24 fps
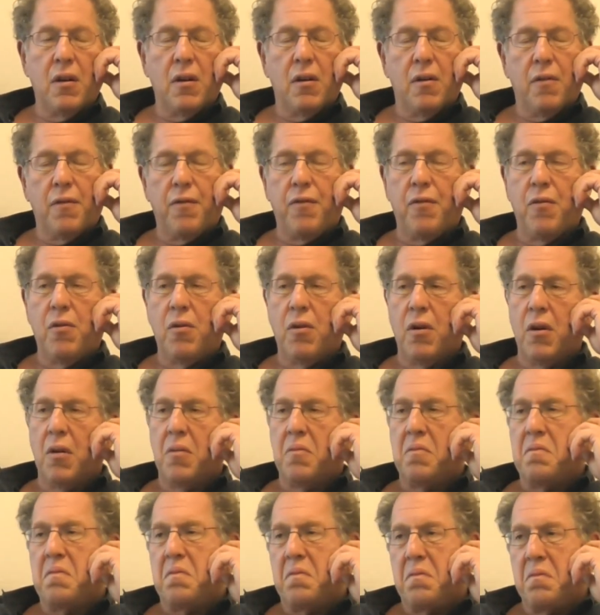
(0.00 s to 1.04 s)
for
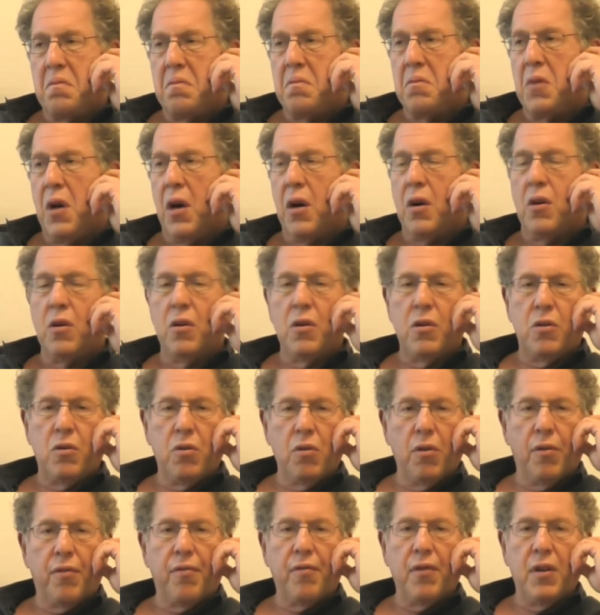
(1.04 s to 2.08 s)
a good
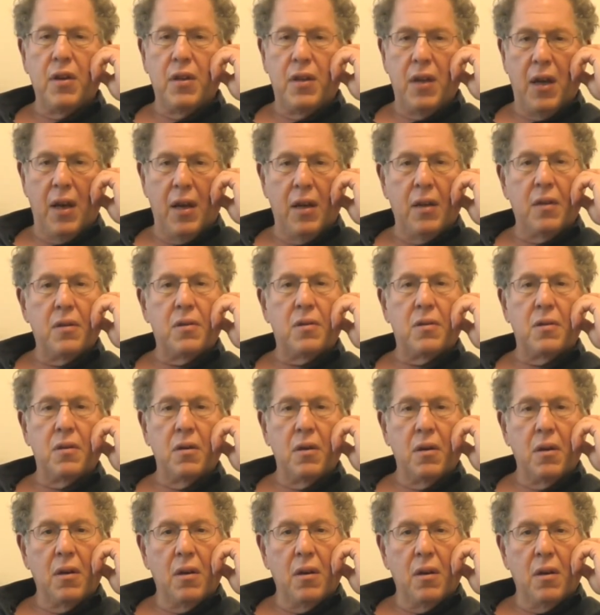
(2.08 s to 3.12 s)
2-3 days.
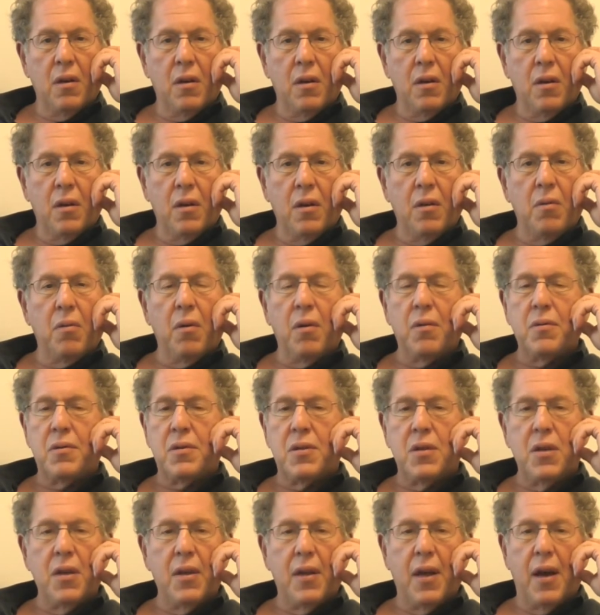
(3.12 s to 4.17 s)
You won't
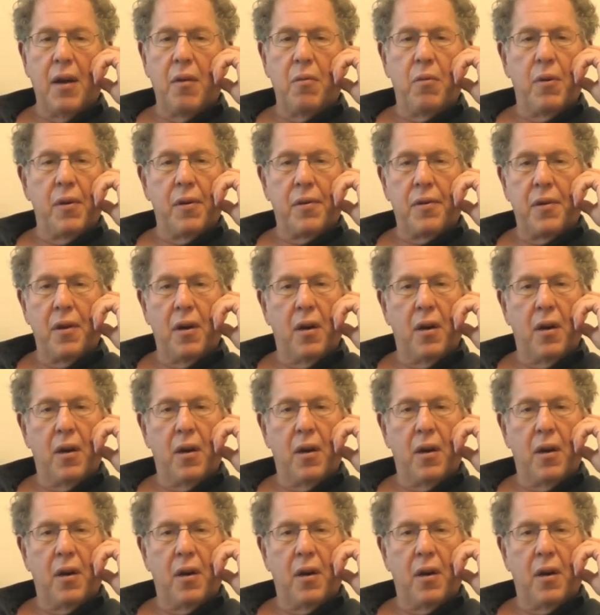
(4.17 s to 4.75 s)
see that with